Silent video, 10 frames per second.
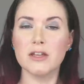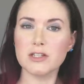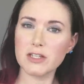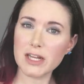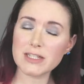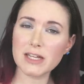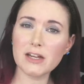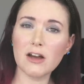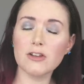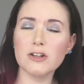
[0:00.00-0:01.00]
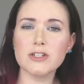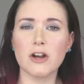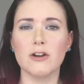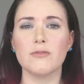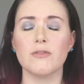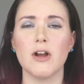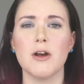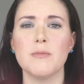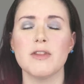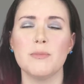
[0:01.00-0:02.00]
So the next set of colors are
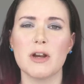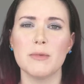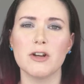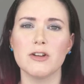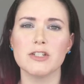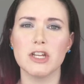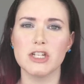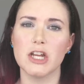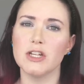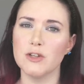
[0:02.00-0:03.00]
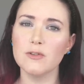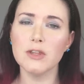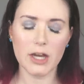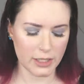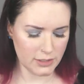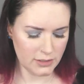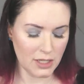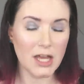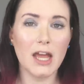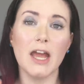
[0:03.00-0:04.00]
from the Bare Minerals Gen Nude
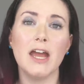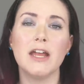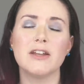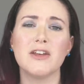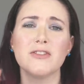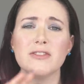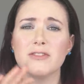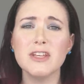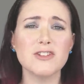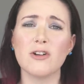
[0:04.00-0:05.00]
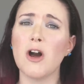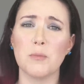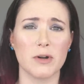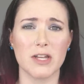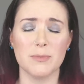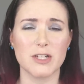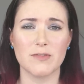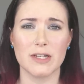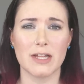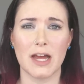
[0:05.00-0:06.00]
line and these are all pretty
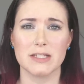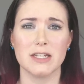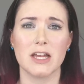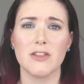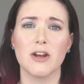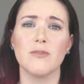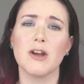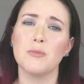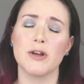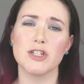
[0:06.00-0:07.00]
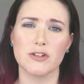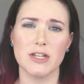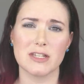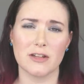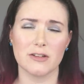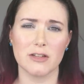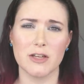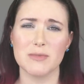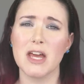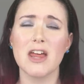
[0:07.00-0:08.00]
much fantastic. They are very moisturizing on the
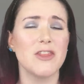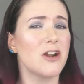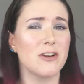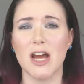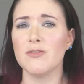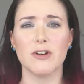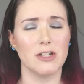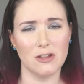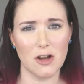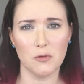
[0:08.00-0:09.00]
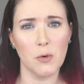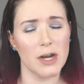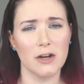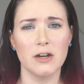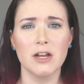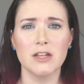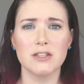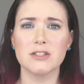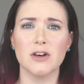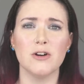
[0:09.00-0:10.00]
lips. They are not very long wear.
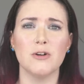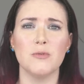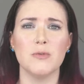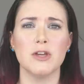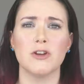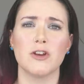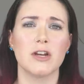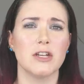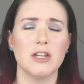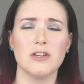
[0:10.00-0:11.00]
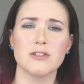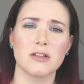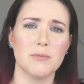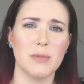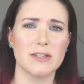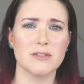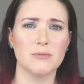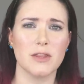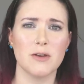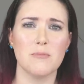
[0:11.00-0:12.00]
So, you know, you're gonna need to use a lip
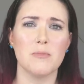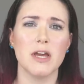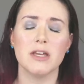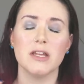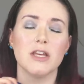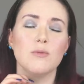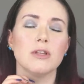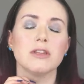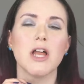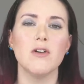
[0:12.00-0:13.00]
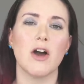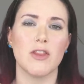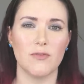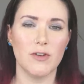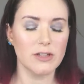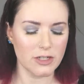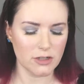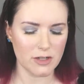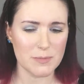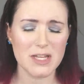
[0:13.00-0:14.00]
pencil with them, but you will love how they feel
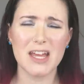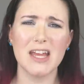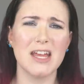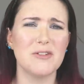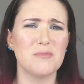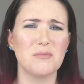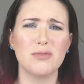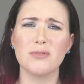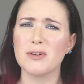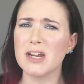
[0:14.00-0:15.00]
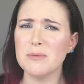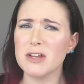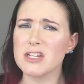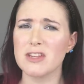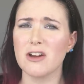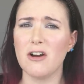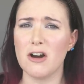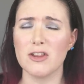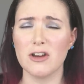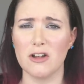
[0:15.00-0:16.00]
on your lips. And pretty much, I think
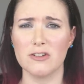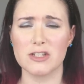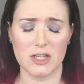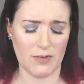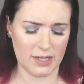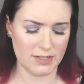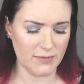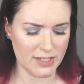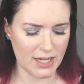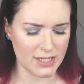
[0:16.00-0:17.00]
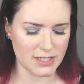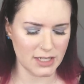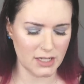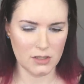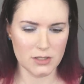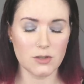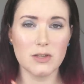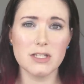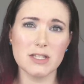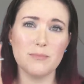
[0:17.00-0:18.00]
all the colors look fantastic.
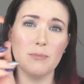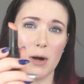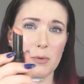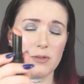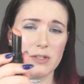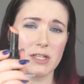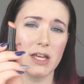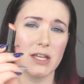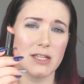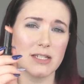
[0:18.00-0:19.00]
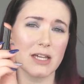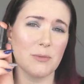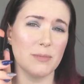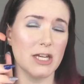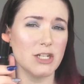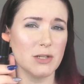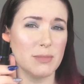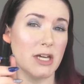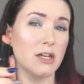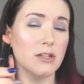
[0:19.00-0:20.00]
So this is Bubbles, and it's like a peachy
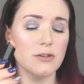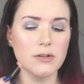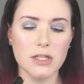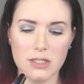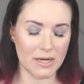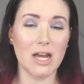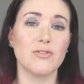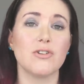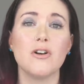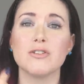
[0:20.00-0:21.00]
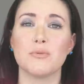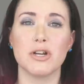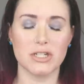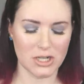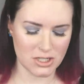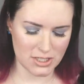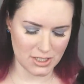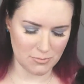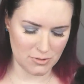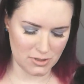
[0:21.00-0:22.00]
pink nude. And after all the swatching I just
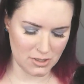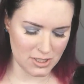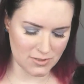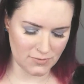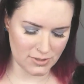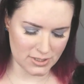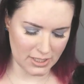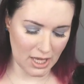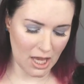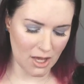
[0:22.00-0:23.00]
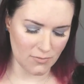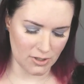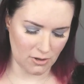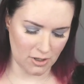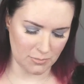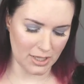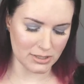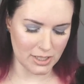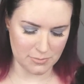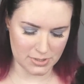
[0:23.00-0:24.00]
did, this feels like heaven on my
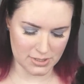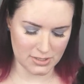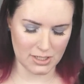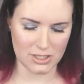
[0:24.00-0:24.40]
lips.